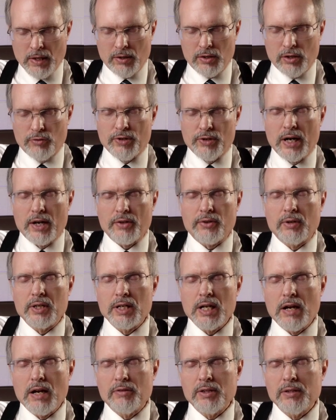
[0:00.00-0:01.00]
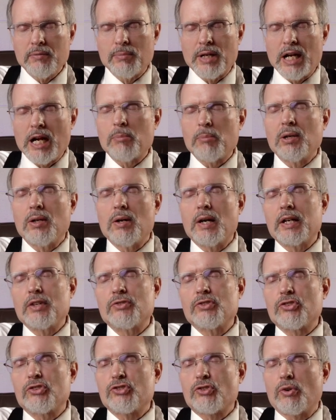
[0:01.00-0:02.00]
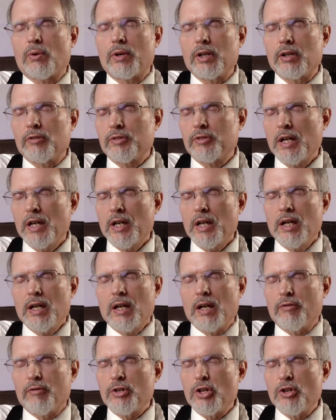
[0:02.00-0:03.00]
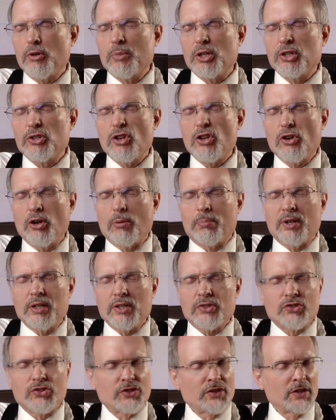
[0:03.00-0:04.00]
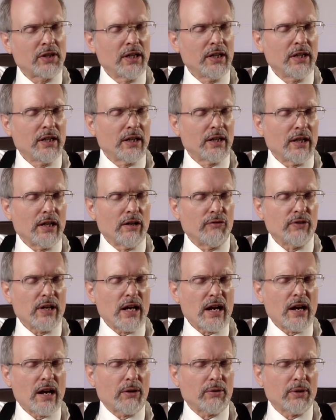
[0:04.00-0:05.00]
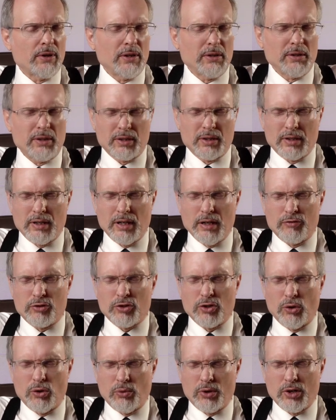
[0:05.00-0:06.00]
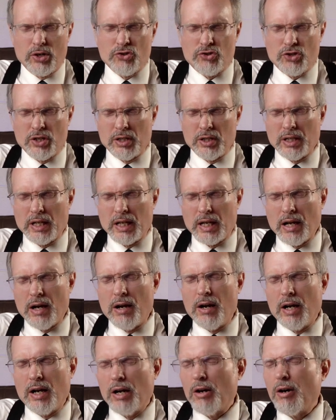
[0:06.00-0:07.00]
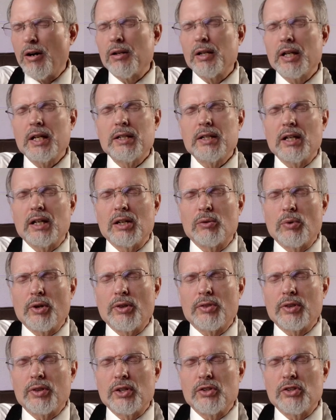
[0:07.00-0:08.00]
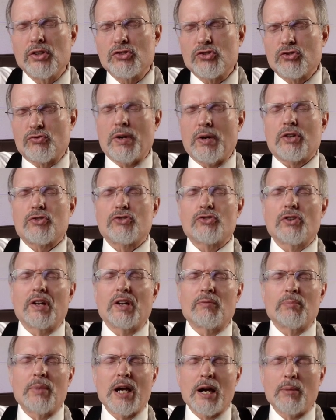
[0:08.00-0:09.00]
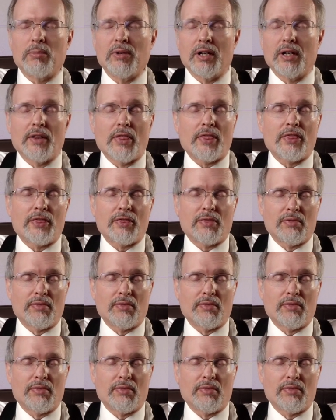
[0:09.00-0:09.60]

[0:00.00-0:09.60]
Dear Father in heaven, Babylon is a story of of human hubris, of error, of coercion, uh, all ending with the destruction of Babylon.